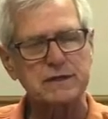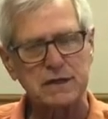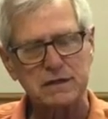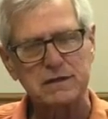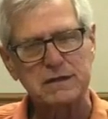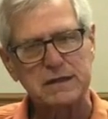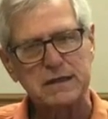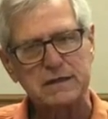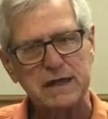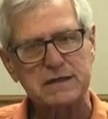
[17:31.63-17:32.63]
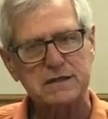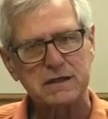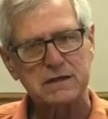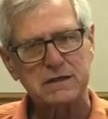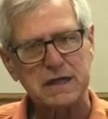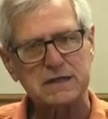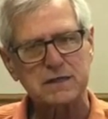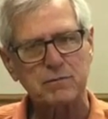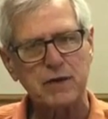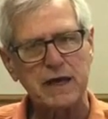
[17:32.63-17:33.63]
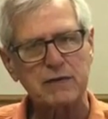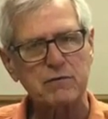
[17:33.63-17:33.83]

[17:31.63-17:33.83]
So that's the plan.